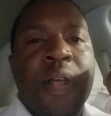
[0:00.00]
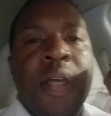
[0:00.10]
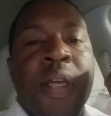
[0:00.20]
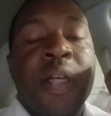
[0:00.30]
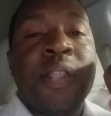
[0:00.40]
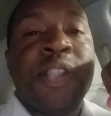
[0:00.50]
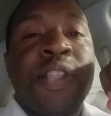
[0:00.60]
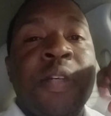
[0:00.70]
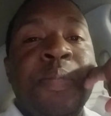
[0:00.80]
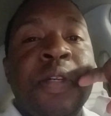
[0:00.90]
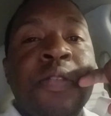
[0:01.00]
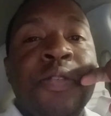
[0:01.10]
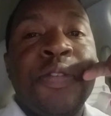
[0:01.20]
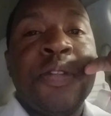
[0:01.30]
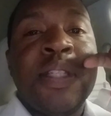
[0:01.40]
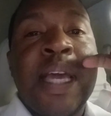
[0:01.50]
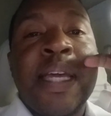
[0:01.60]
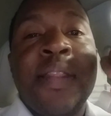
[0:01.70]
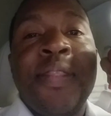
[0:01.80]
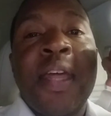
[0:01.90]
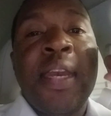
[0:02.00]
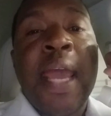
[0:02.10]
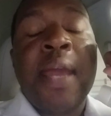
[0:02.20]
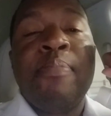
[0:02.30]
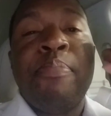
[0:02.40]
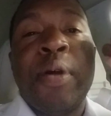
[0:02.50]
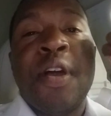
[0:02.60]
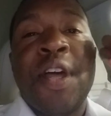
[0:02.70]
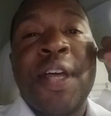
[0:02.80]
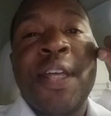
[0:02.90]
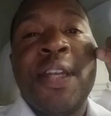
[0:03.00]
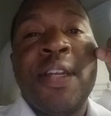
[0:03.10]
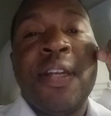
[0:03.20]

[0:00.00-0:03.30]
It's a beautiful day in the neighborhood.